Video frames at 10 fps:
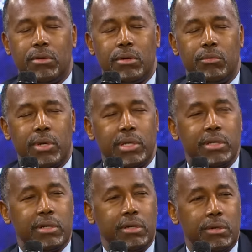one of
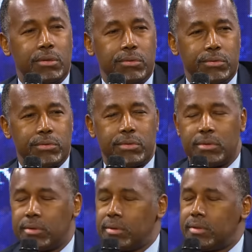the goals
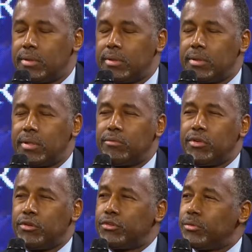of
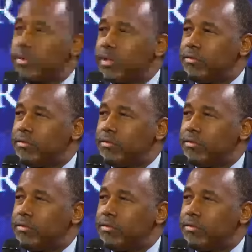those who want